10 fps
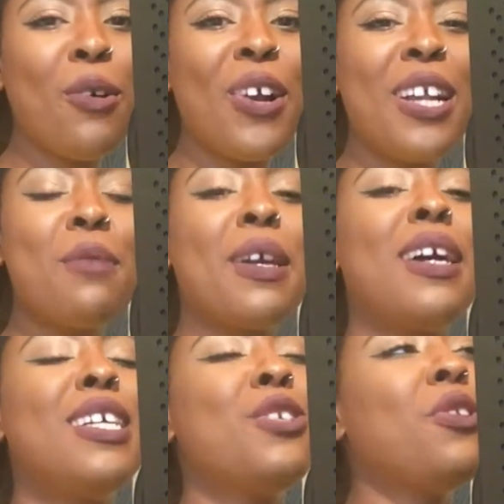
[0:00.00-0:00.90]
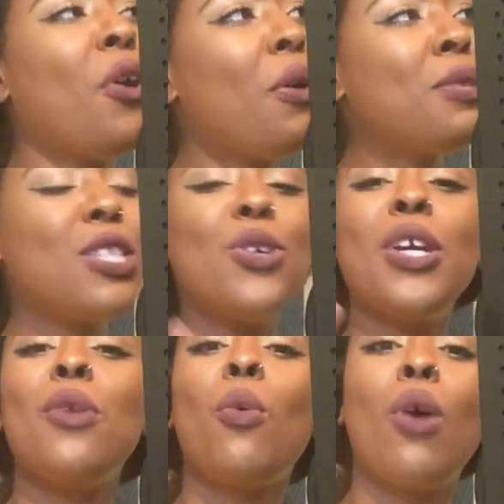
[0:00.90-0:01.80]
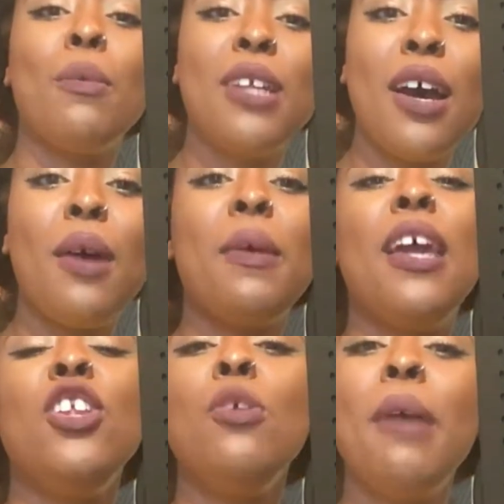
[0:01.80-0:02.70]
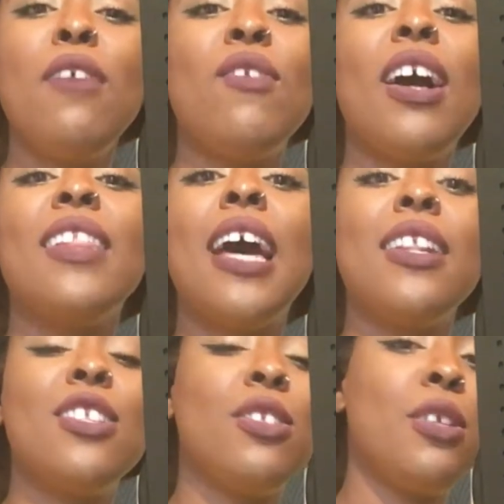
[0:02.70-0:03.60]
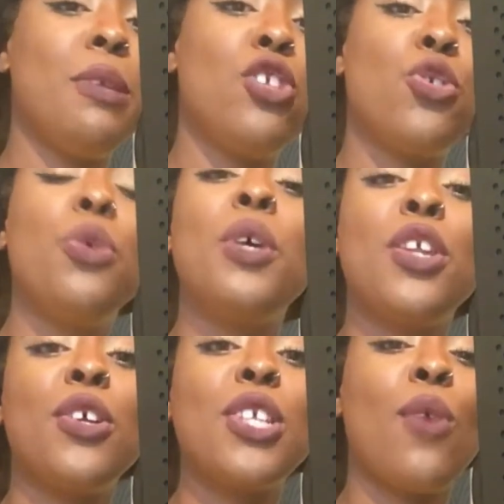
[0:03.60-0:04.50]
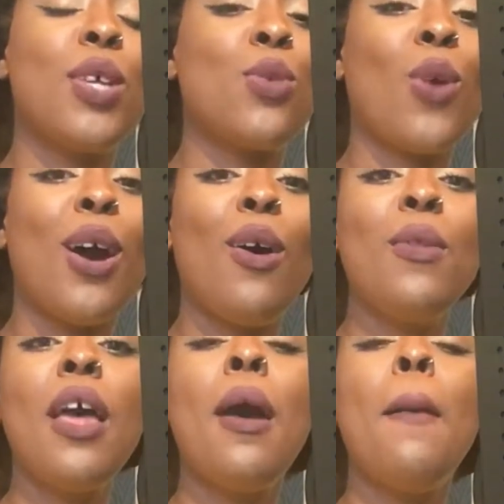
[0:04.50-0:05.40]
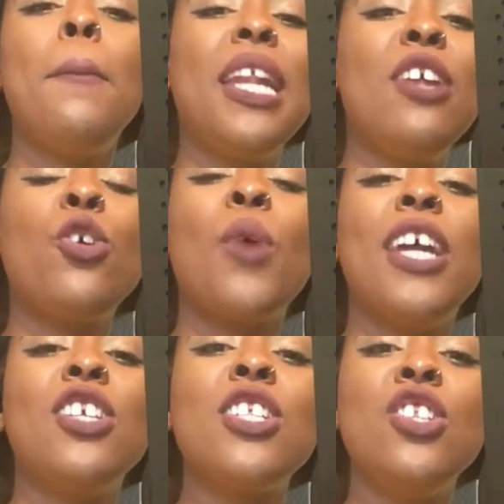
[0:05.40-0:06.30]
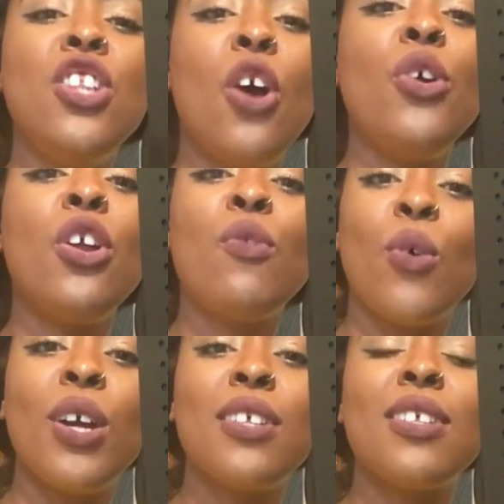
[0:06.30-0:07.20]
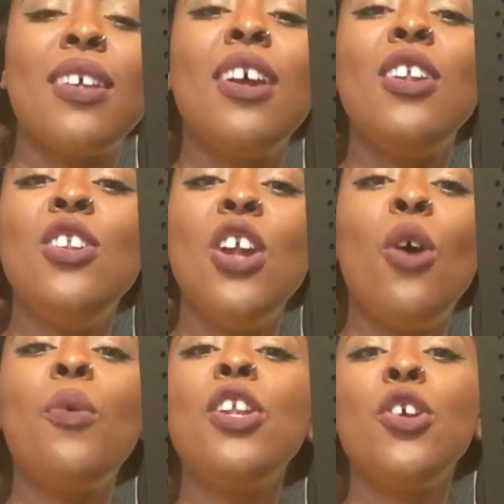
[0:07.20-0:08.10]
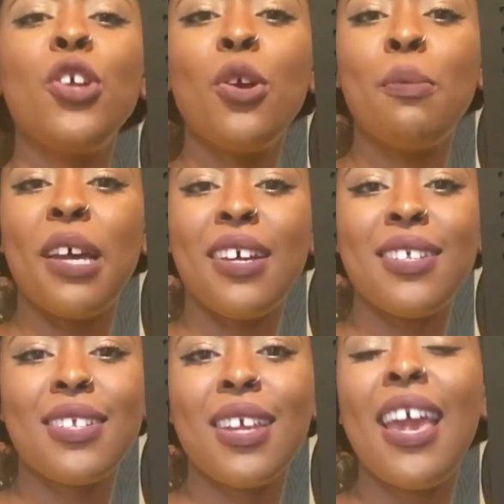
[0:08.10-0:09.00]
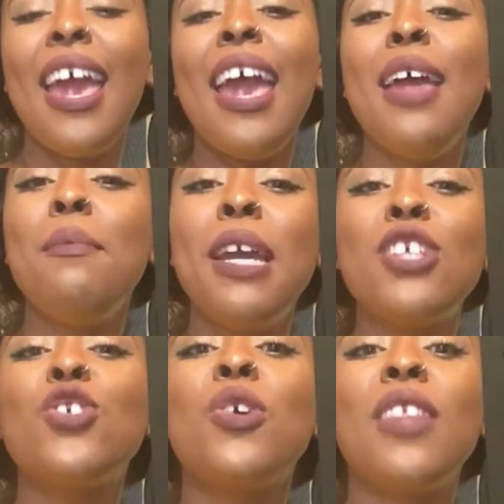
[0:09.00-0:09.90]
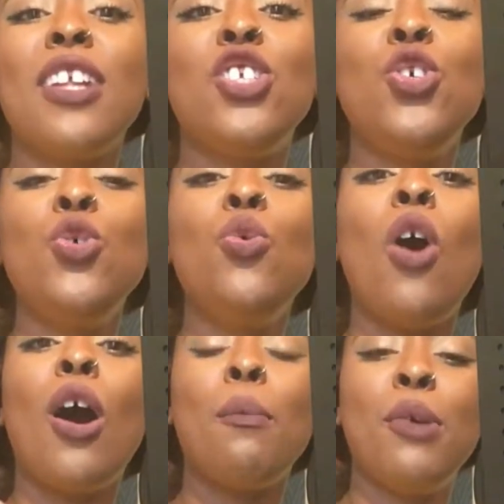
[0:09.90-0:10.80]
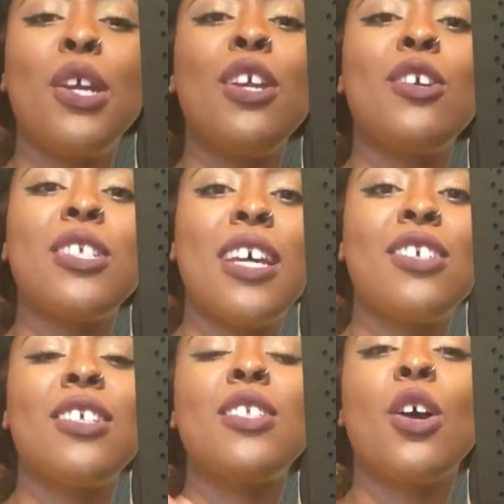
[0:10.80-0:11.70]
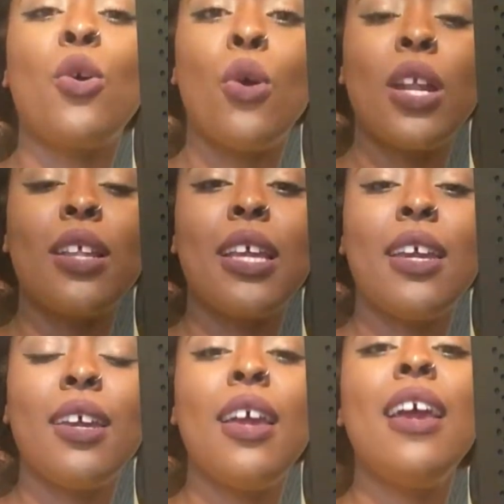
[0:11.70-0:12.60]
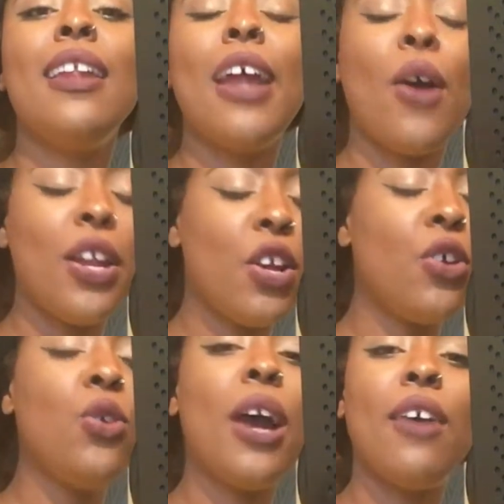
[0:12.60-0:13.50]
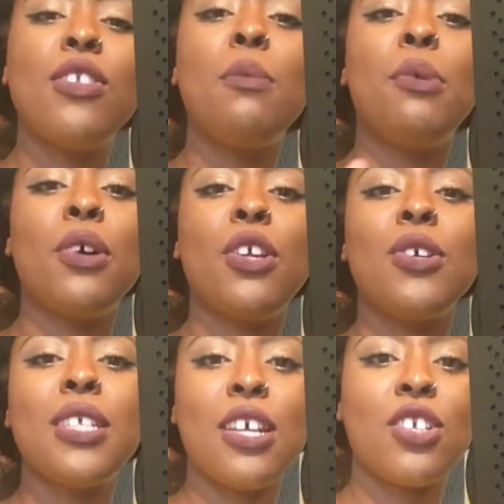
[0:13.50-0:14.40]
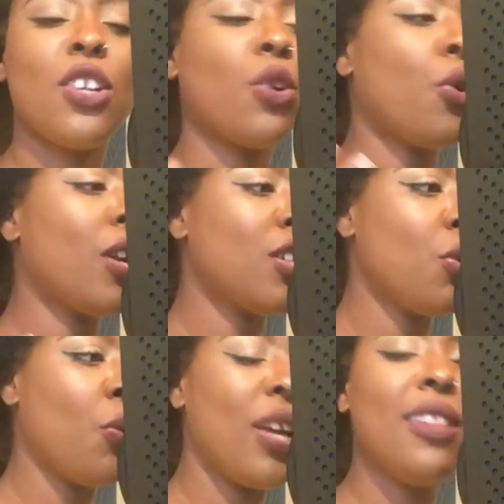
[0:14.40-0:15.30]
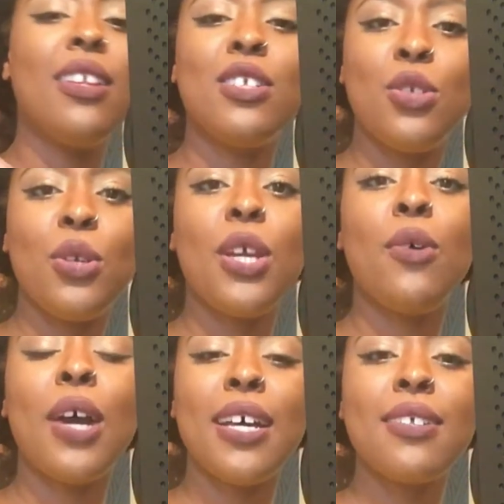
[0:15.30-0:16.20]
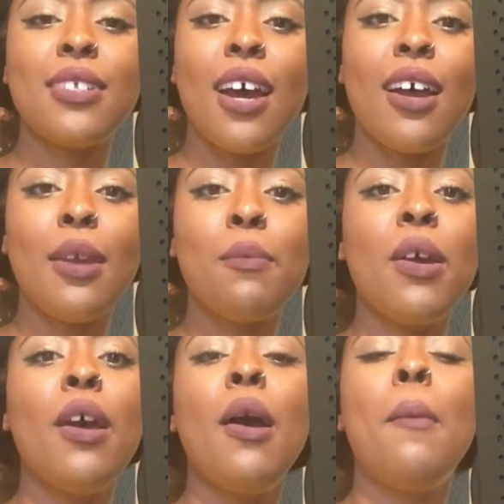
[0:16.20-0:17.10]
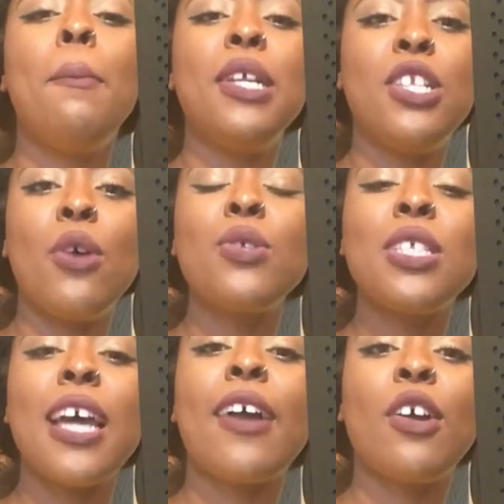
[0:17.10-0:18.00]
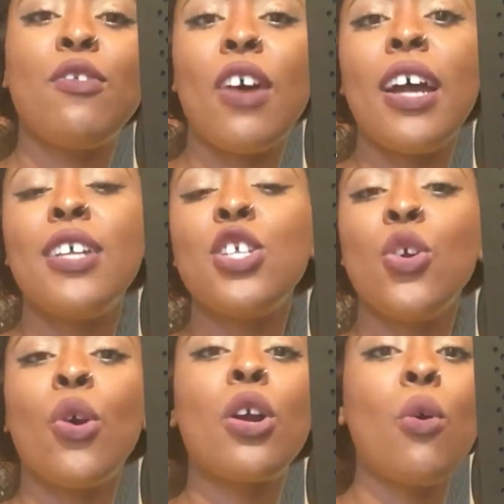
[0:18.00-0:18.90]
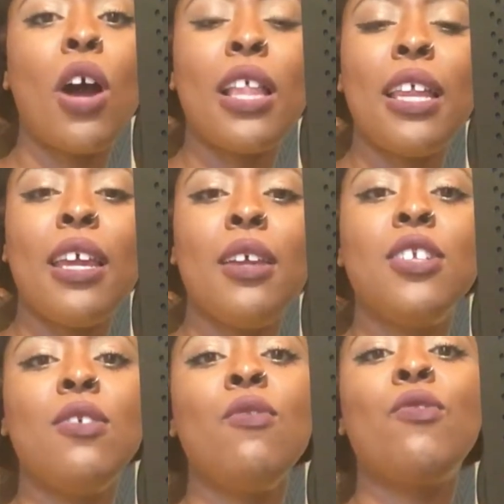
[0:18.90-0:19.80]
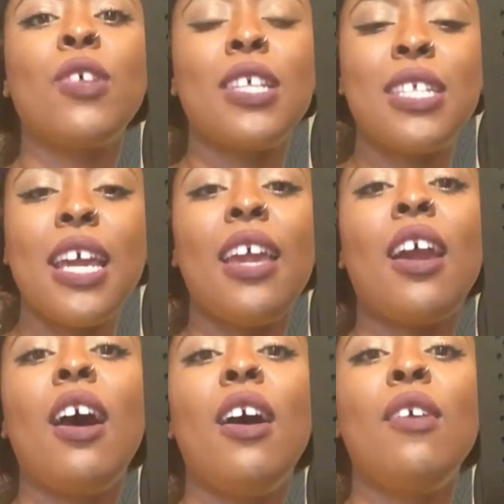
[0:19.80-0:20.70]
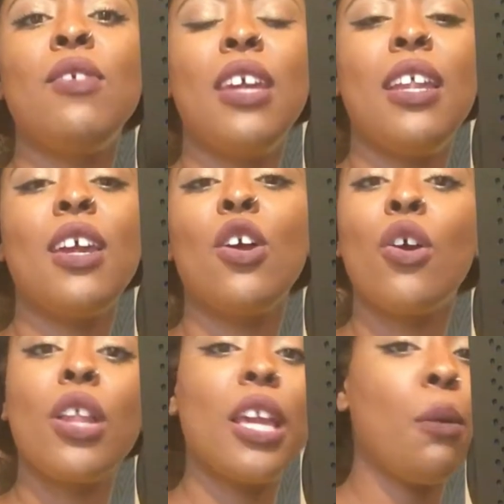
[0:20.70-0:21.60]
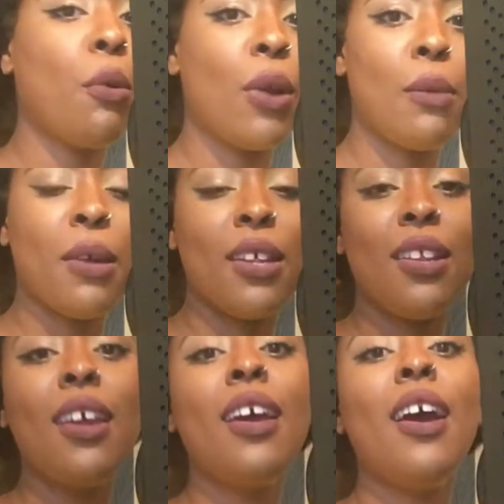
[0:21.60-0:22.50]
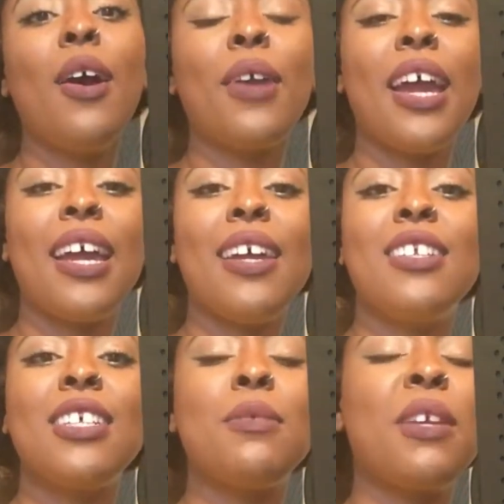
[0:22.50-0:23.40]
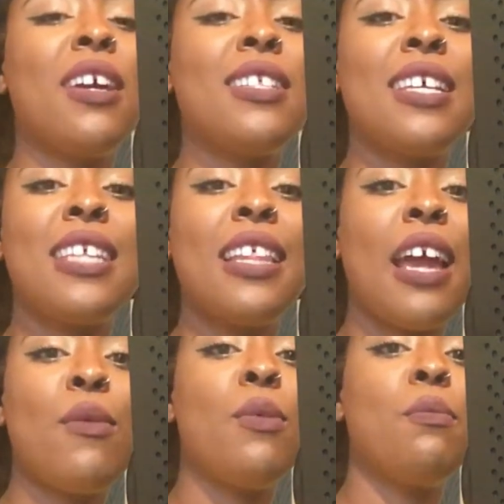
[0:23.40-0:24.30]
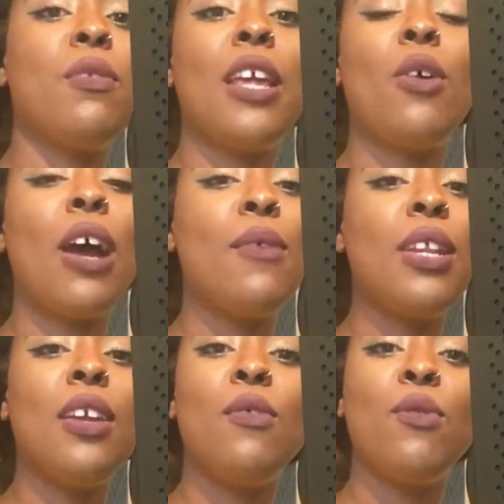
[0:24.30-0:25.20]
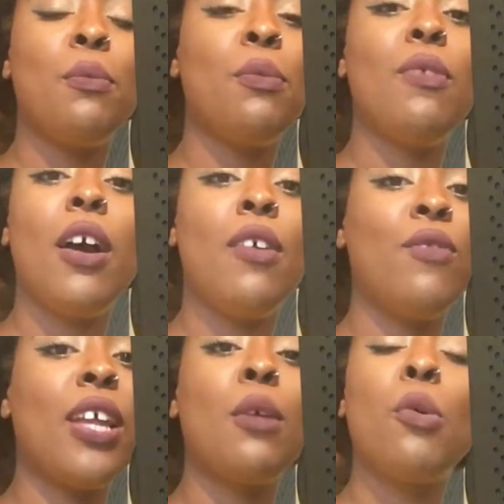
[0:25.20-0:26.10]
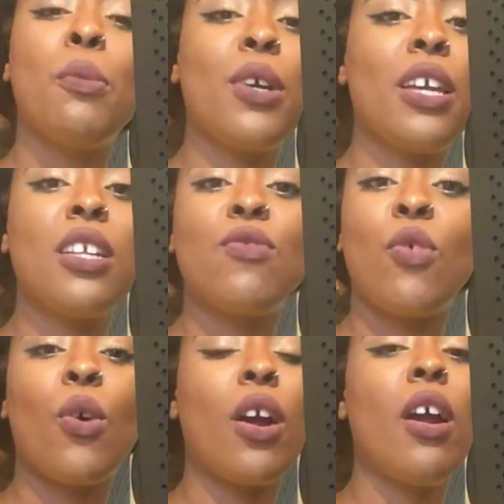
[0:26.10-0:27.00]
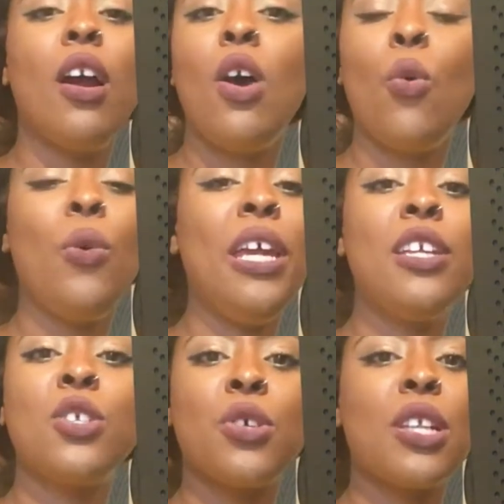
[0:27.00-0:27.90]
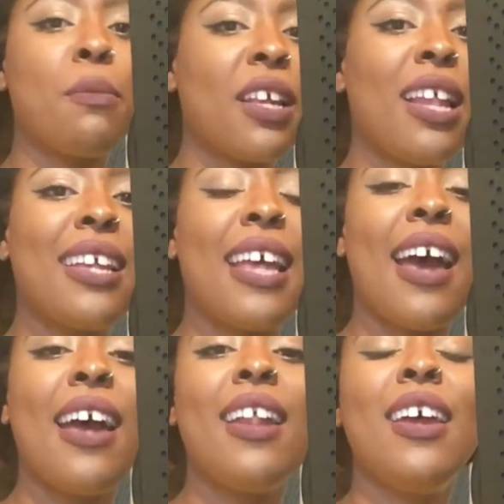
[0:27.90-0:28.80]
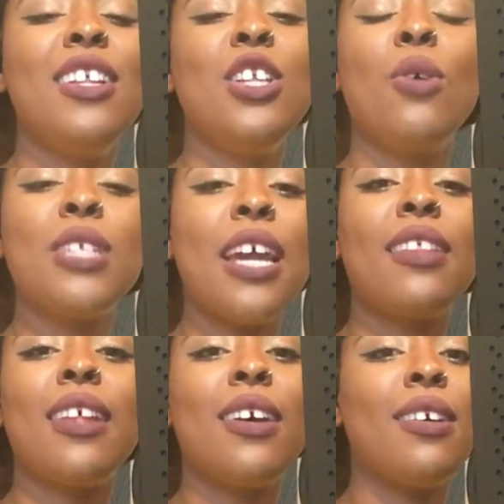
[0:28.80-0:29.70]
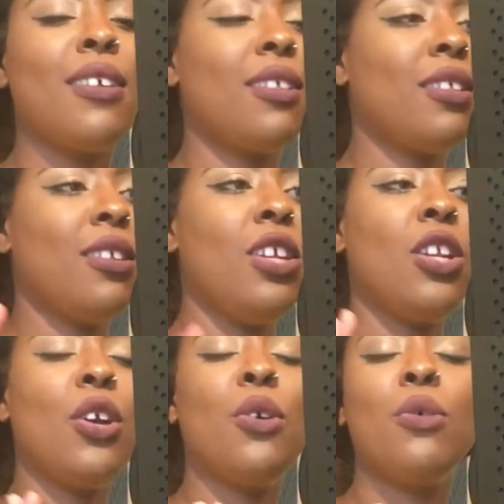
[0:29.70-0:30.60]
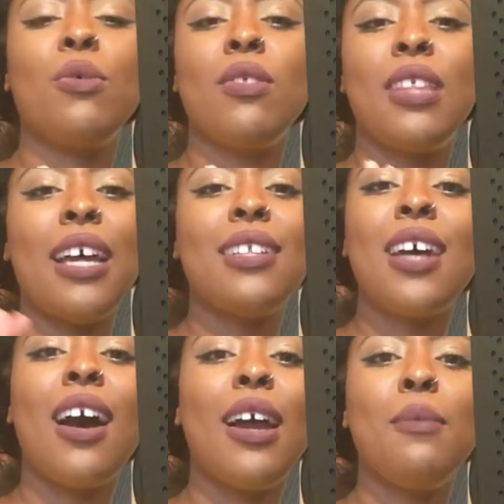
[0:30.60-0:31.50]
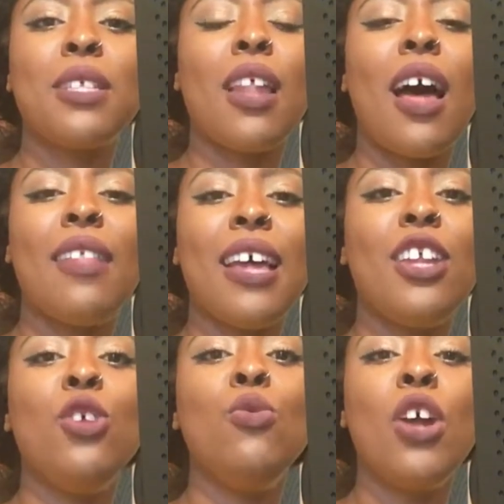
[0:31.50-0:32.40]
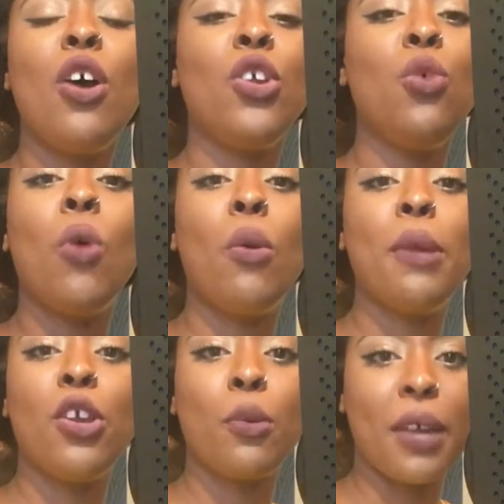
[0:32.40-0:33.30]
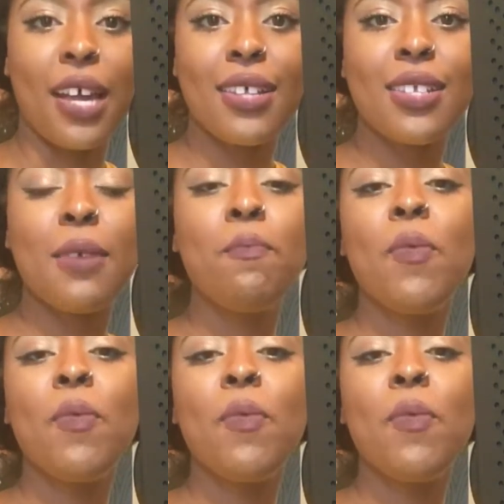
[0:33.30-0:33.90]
morning because, you know, I'm still getting warmed up, and you may find that to be true with yourself as well. But either way, just know your voice, know when you're your best, and make sure that you are booking your sessions accordingly. Now, I know you have to book your session according to when the studio has time, but don't sacrifice your quality for the sake of getting an early appointment. Okay, just because they say they don't have any available bookings for weeks or something like that, don't take that time slot that you know you won't be your best.